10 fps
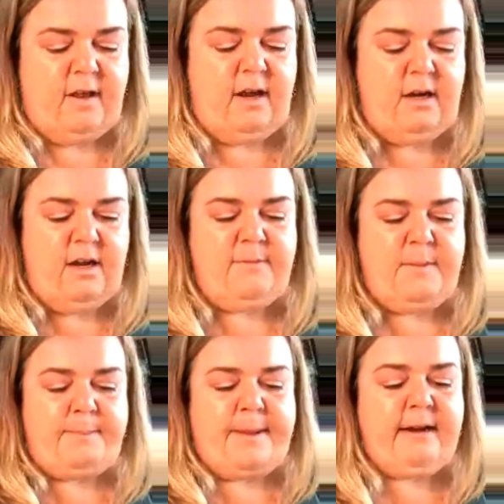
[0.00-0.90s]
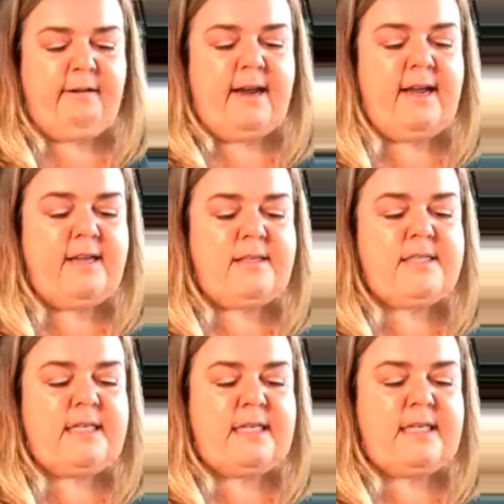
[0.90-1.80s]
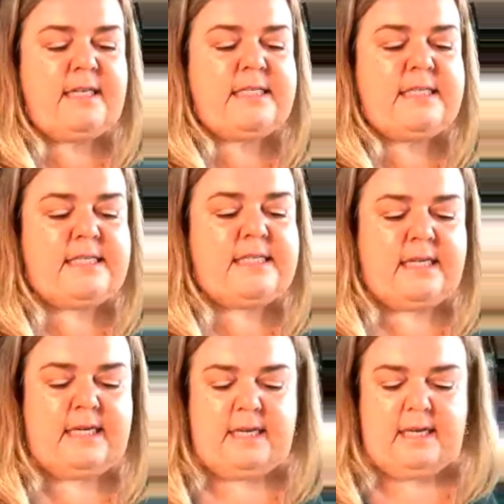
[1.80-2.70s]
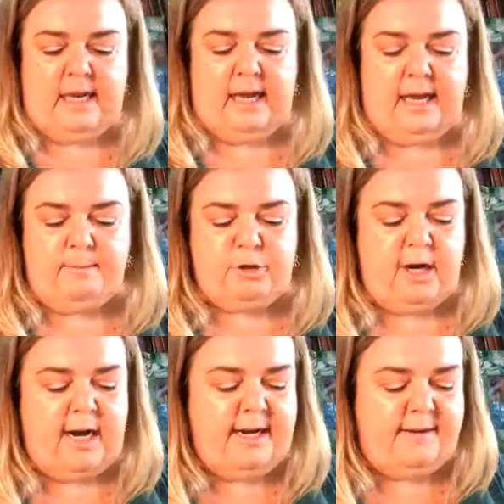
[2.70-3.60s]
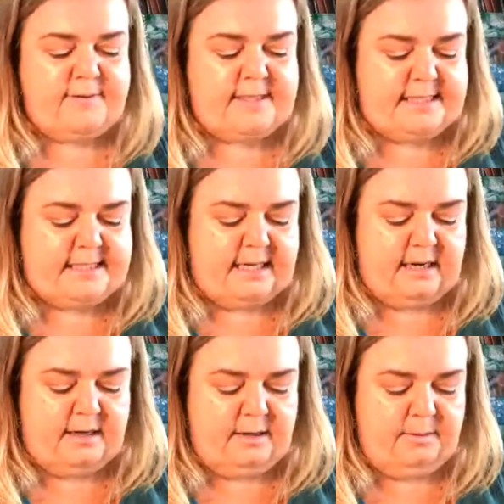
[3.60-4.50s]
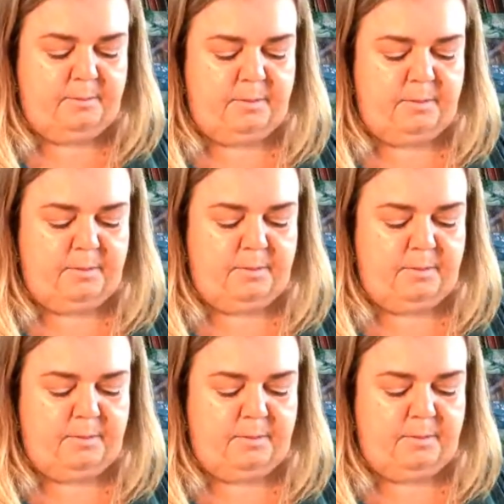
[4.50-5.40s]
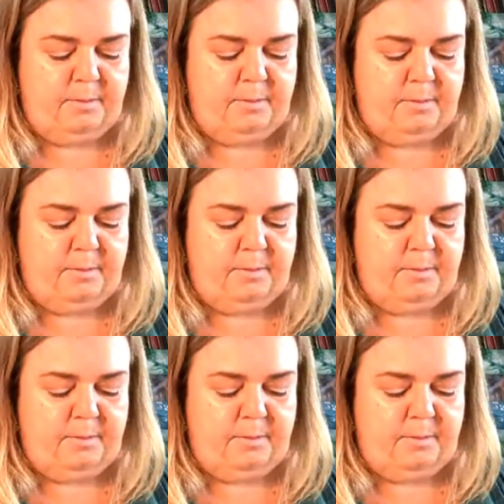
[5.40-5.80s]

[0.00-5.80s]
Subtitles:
A lot of my background is dry enough to start blocking things in.